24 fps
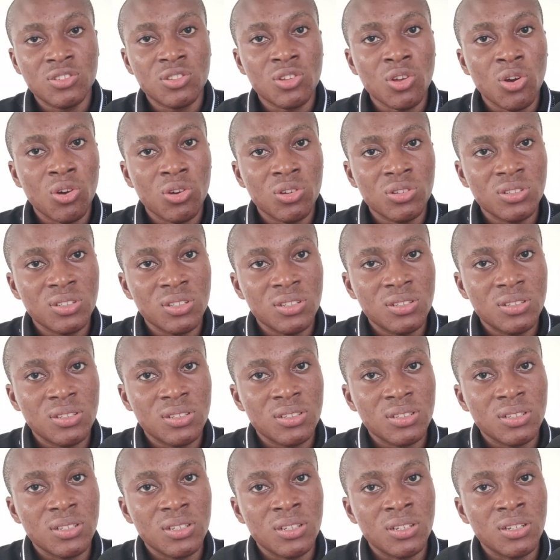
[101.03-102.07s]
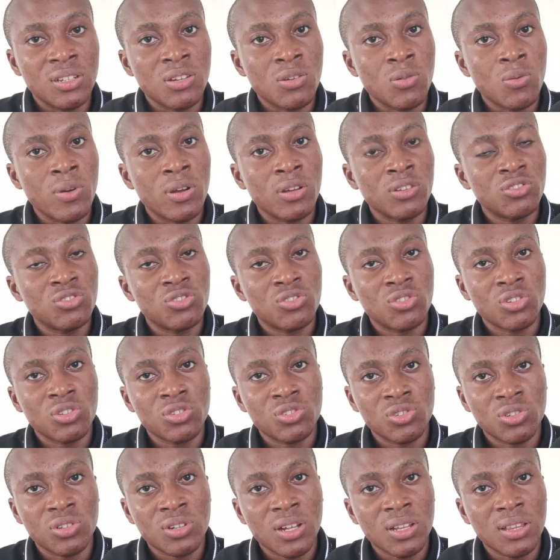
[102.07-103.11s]
He stores it in a
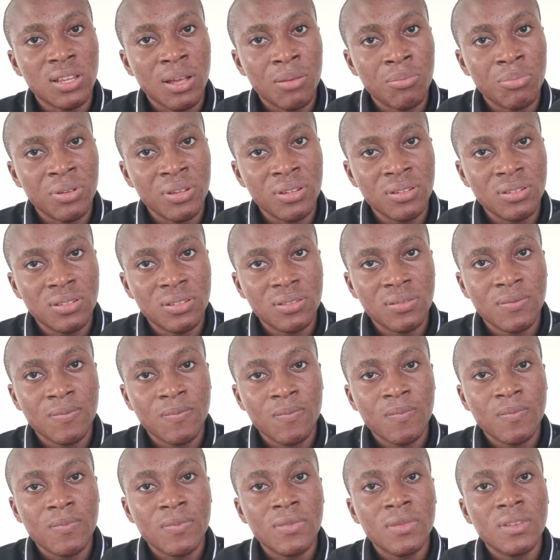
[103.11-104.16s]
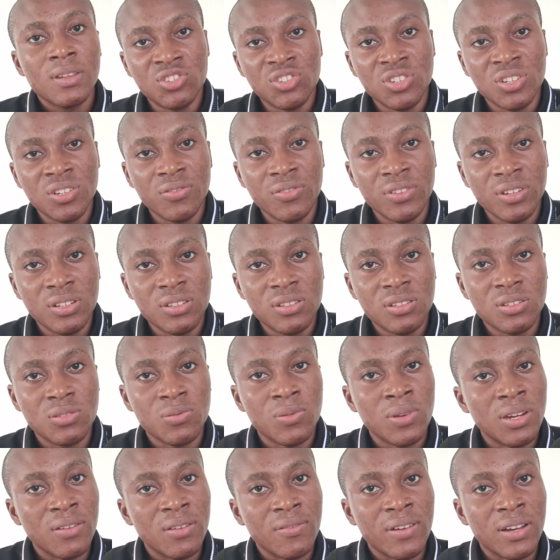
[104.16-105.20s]
well-structured database, retrieve
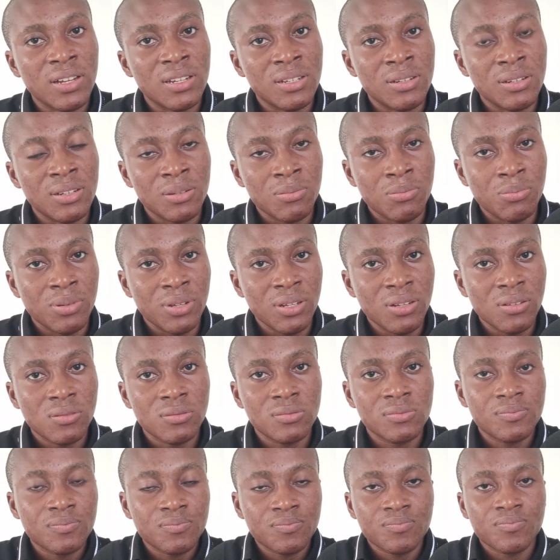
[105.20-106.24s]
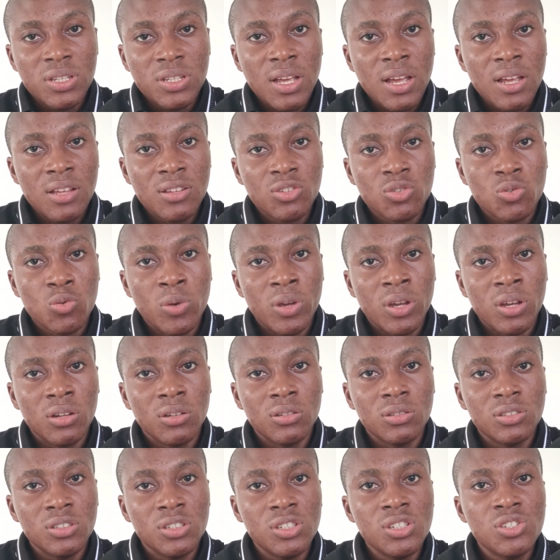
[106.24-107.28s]
it whenever they need be. So with
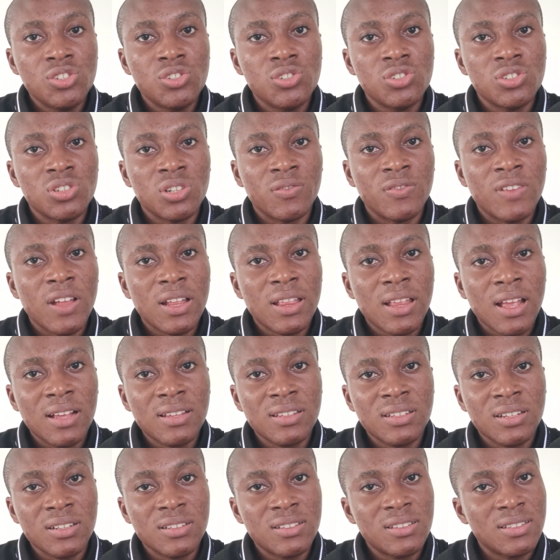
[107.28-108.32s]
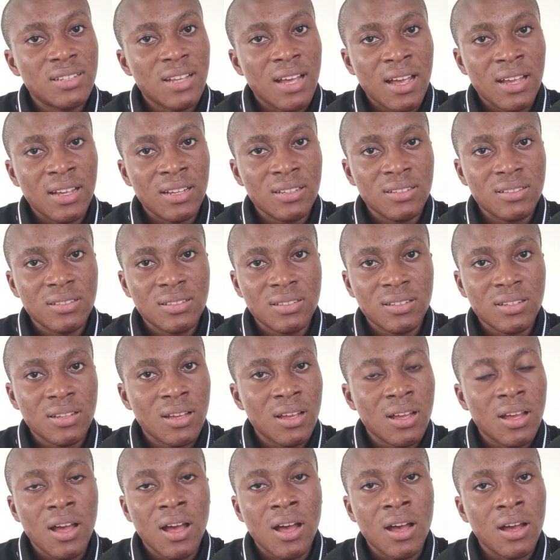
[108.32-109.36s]
SQL, issues of data set size,
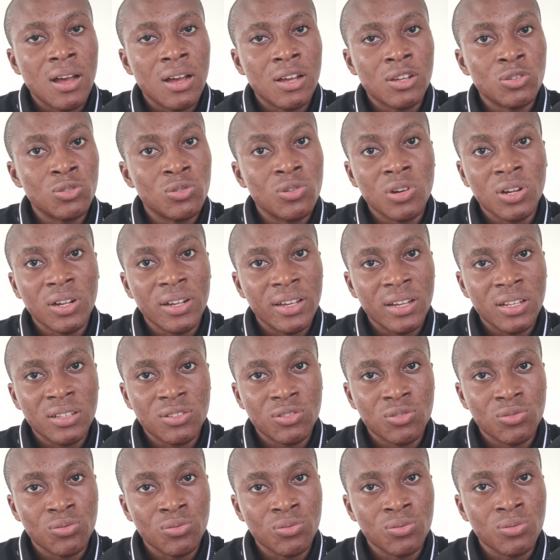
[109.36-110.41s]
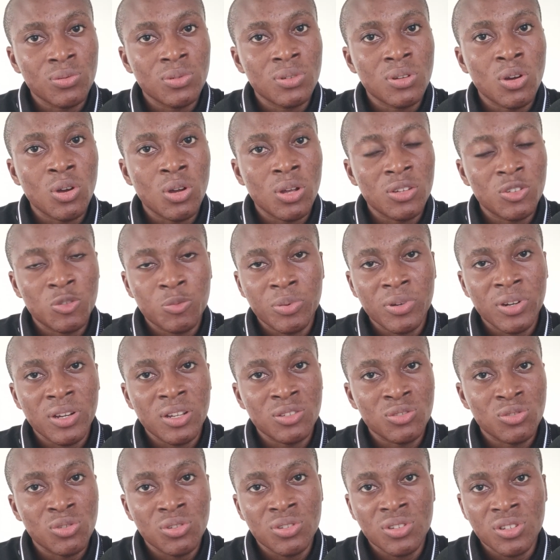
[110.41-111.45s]
you don't get to
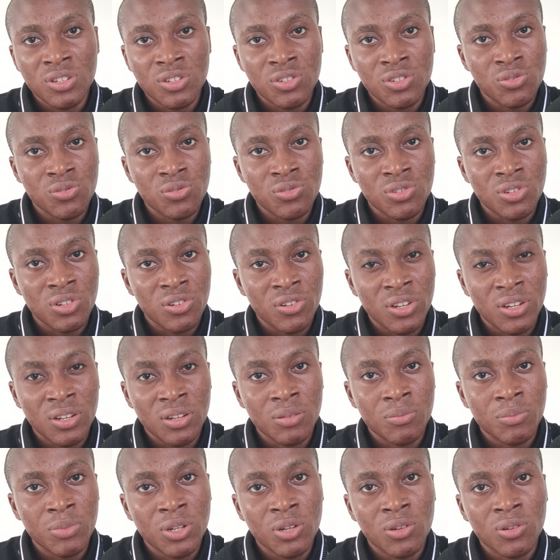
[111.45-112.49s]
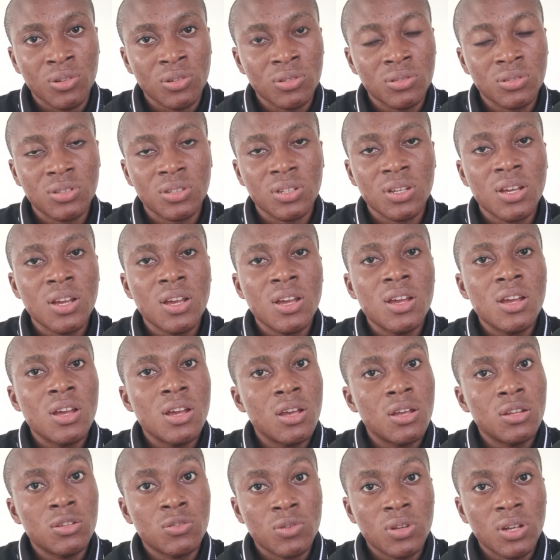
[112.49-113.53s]
experience those issues again because
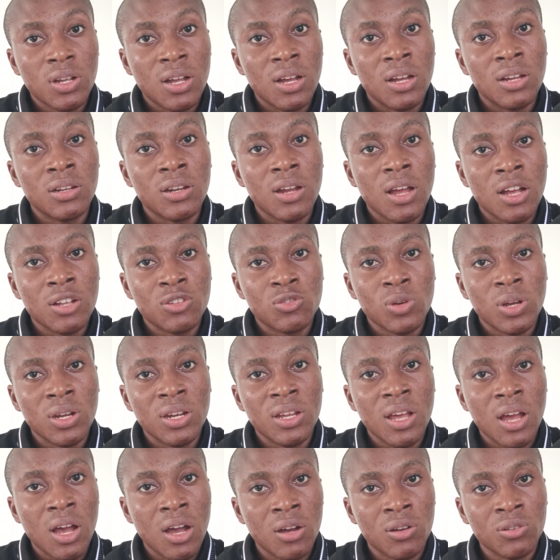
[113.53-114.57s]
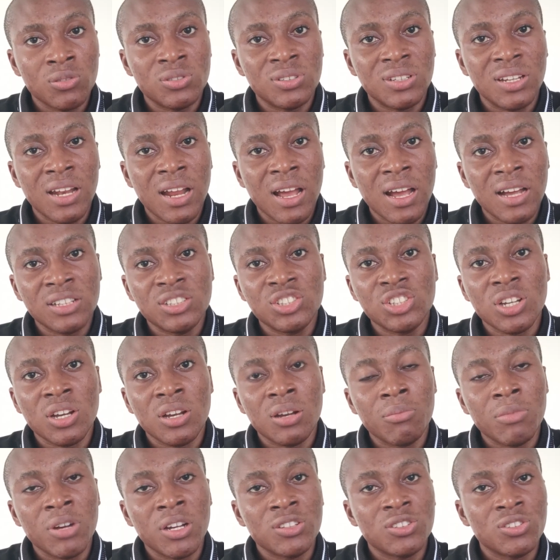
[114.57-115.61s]
SQL can actually house large
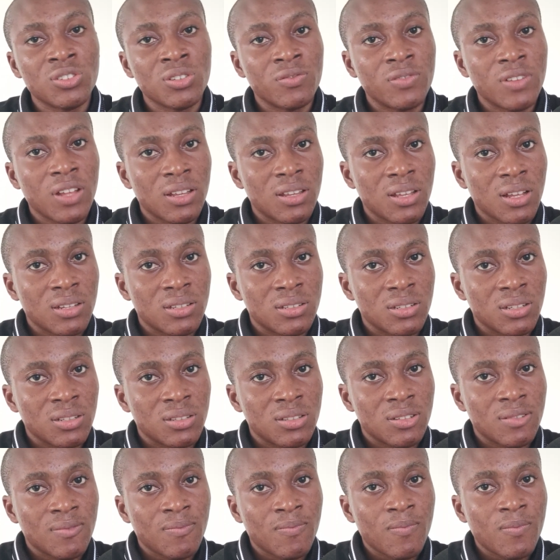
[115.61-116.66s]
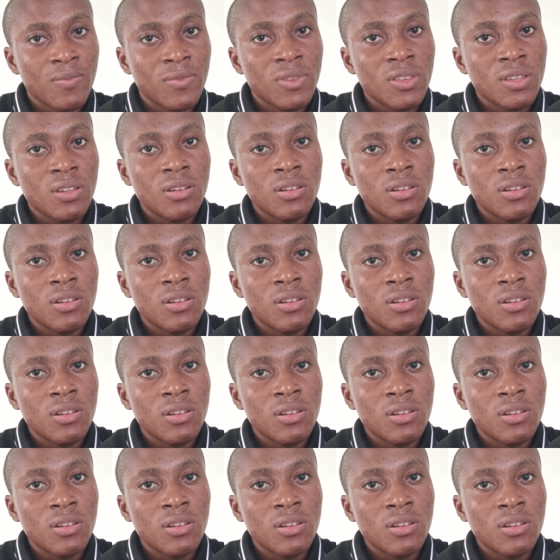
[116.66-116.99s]
amounts of data sets.